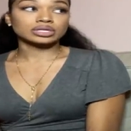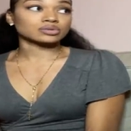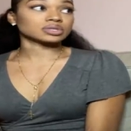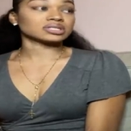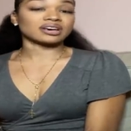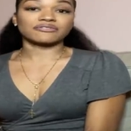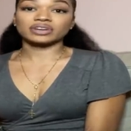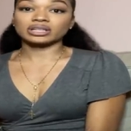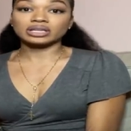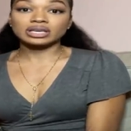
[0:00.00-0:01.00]
this was
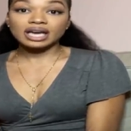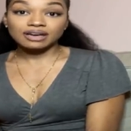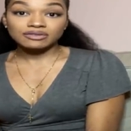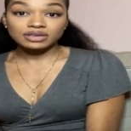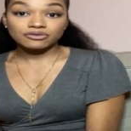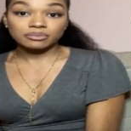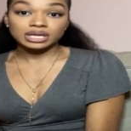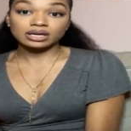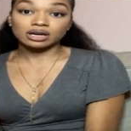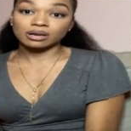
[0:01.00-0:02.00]
definitely heavy for
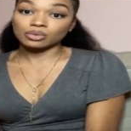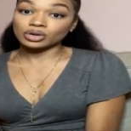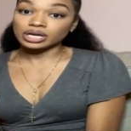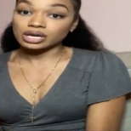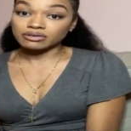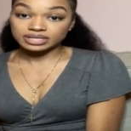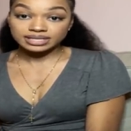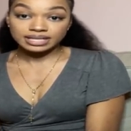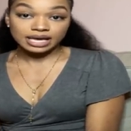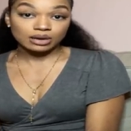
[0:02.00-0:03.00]
me to come on here and
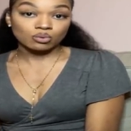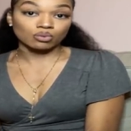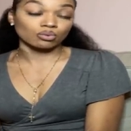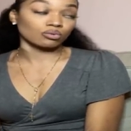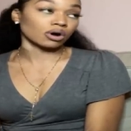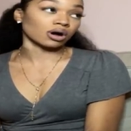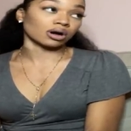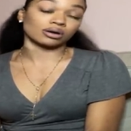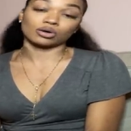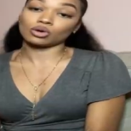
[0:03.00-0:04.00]
say
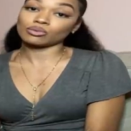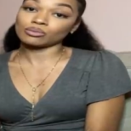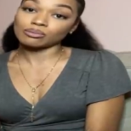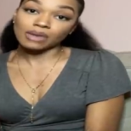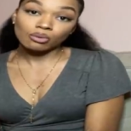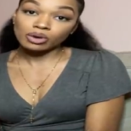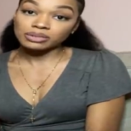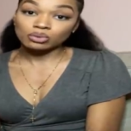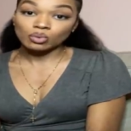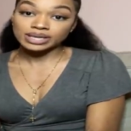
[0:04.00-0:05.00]
on my
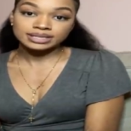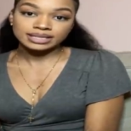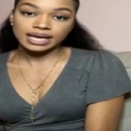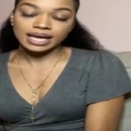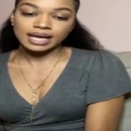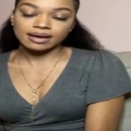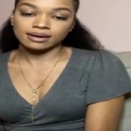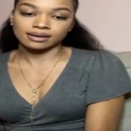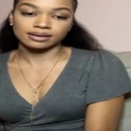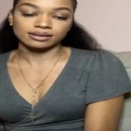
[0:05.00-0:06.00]
Women
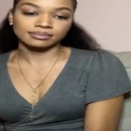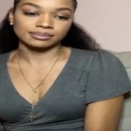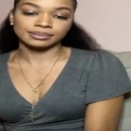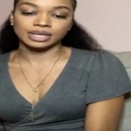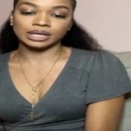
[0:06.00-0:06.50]
Wednesday, I'm